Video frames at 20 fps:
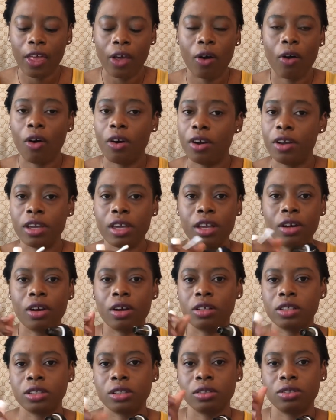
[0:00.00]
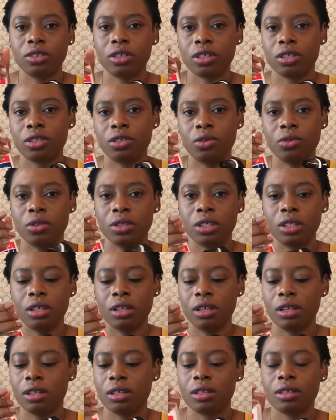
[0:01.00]
Or you can also just use
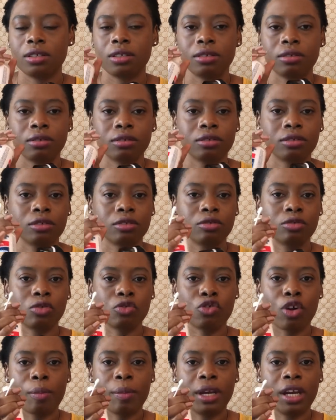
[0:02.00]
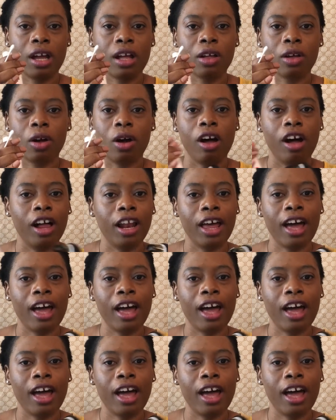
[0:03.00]
the rubbing alcohol.